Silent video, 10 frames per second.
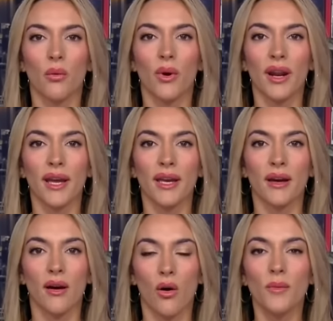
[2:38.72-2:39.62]
What I
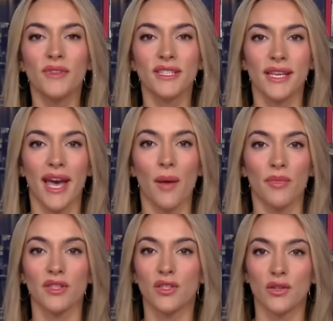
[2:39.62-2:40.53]
hope to see
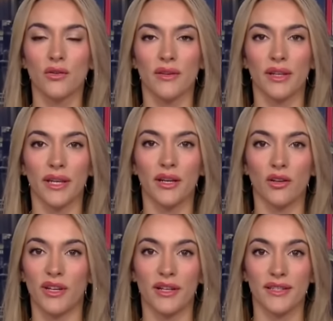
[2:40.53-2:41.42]
happen sooner than later,
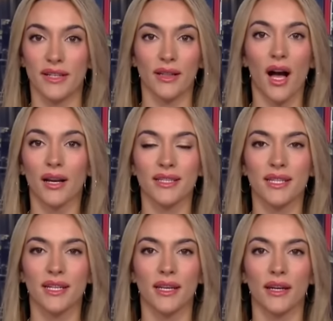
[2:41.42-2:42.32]
because the clock is
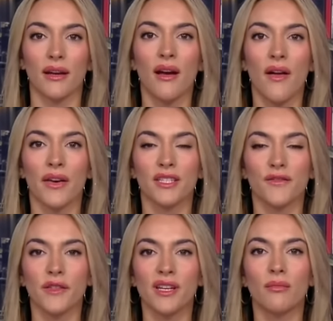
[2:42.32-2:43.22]
ticking, is
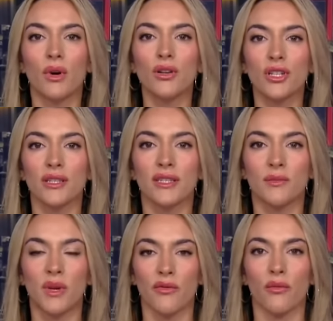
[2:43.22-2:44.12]
for the emotions to
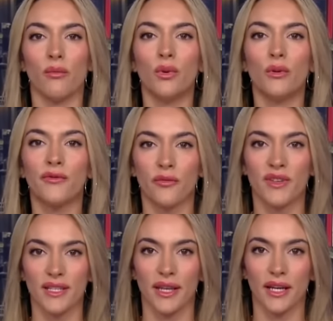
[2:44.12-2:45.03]
be removed from
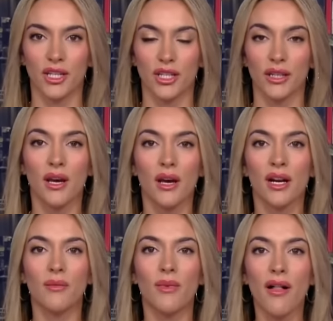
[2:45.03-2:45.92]
this election.
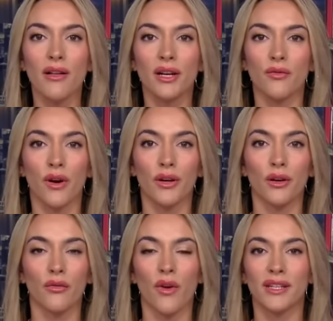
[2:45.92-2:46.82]
Kamala could run
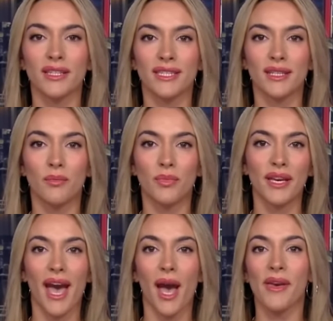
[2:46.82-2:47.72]
her Ren and Stimpy,
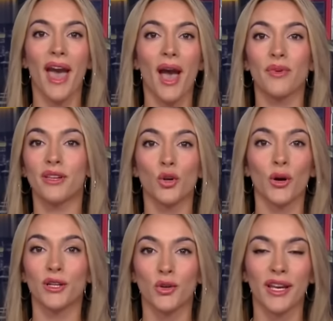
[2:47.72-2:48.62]
happy, happy, joy,
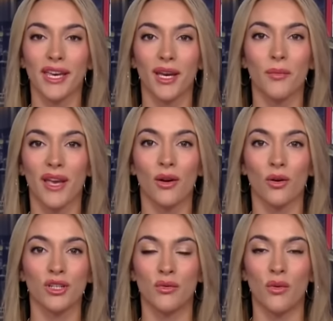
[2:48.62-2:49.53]
joy campaign all
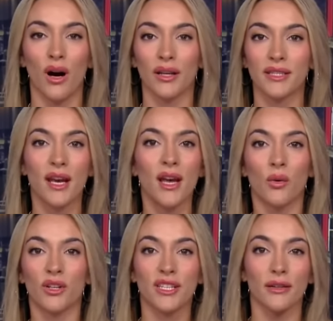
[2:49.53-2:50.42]
she wants,
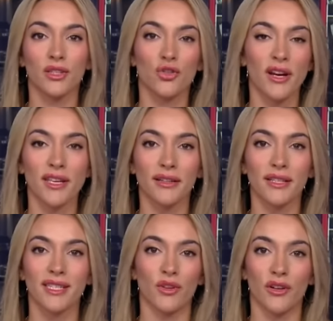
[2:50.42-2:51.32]
which sounds strikingly
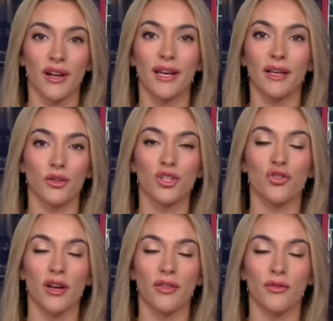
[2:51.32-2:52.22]
similar to Hitler's
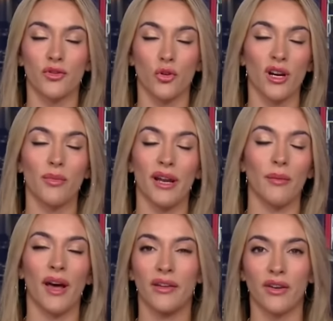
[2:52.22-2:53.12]
strength through joy, but I'm
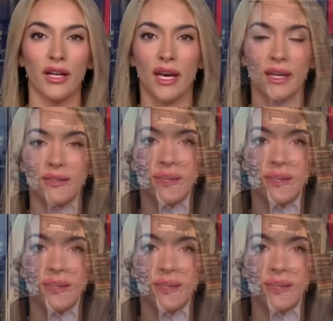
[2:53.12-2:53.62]
not even going to get into